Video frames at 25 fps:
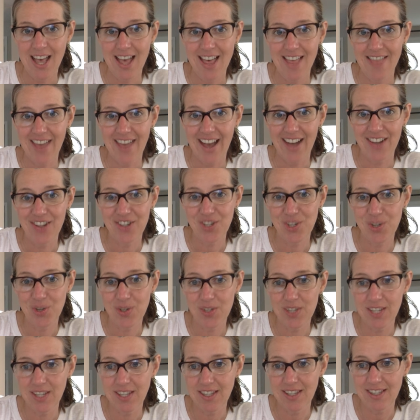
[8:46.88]
That's
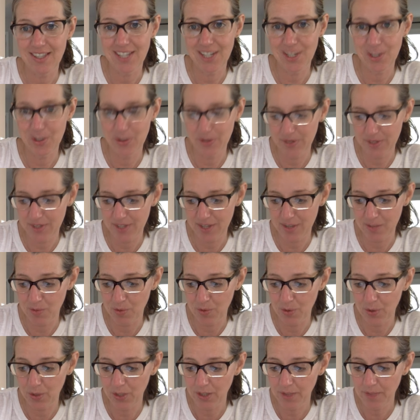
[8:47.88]
using the zero-sum
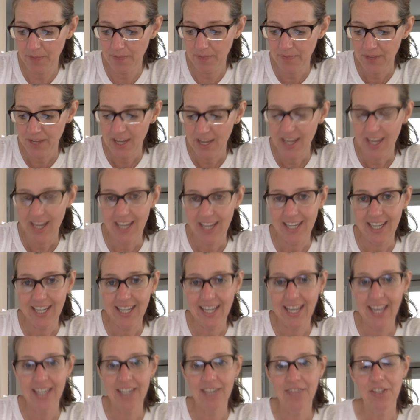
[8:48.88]
rule. And
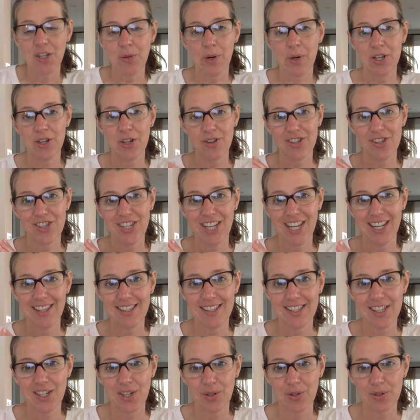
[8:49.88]
again, if you understand the
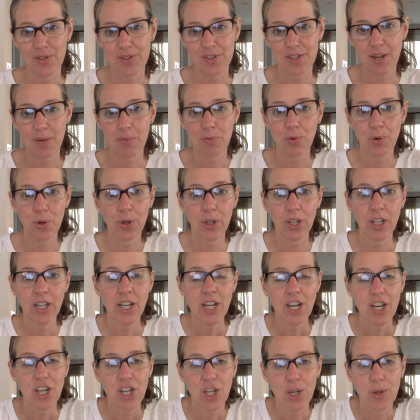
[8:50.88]
zero-sum rule,
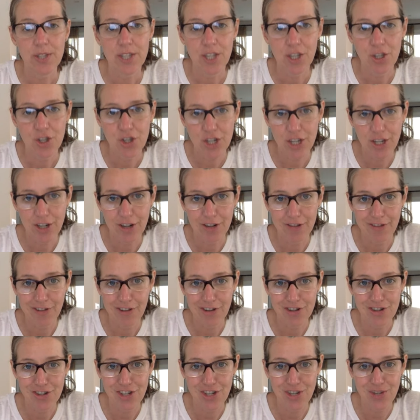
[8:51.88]
use the cheater
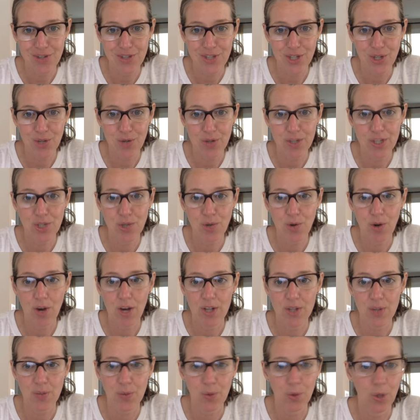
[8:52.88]
version, use the
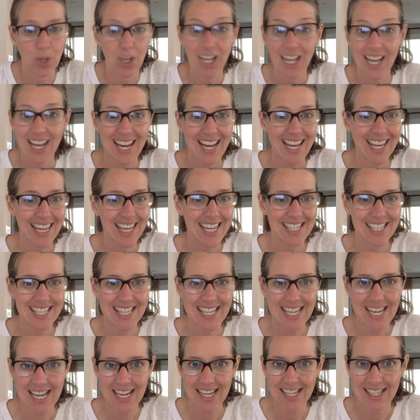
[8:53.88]
crisscross rule. It is
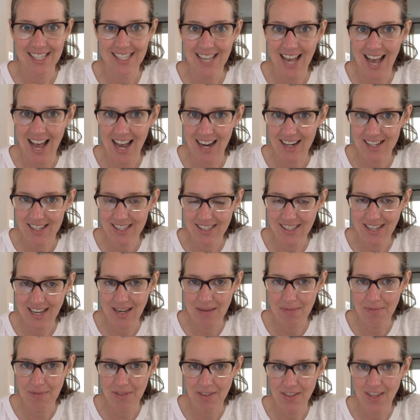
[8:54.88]
the exact
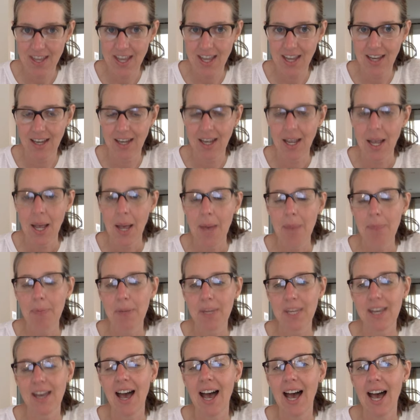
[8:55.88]
same thing, but
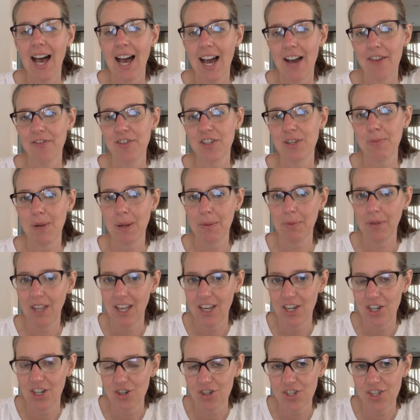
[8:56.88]
you have to be able to
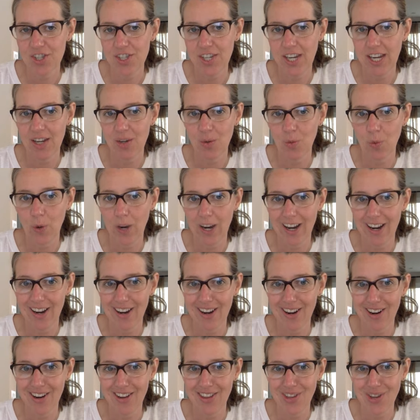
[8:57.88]
understand
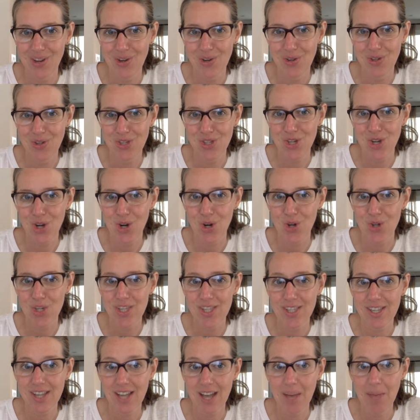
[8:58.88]
where those
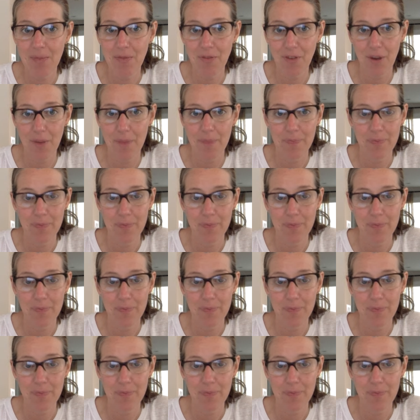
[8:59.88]
charges come from,